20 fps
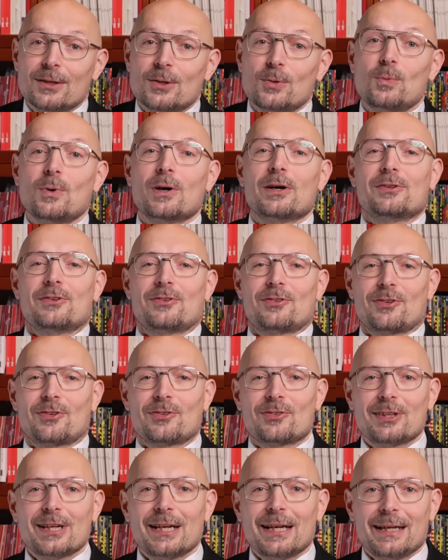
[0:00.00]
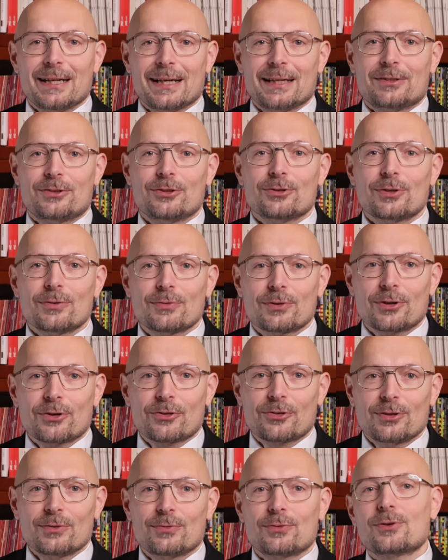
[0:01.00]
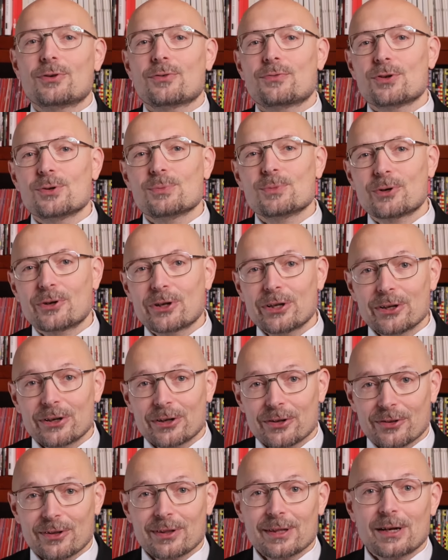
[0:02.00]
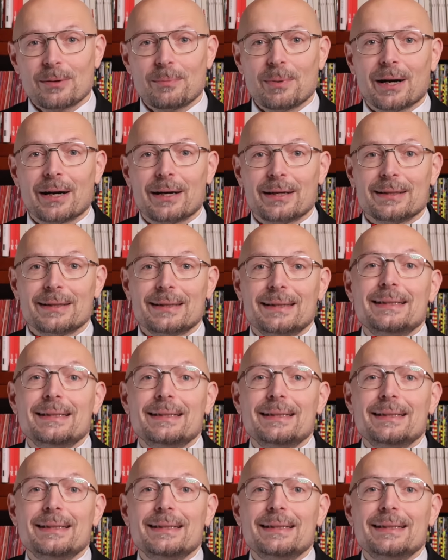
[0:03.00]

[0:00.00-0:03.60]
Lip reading: one's stay at university for a few more years and thereby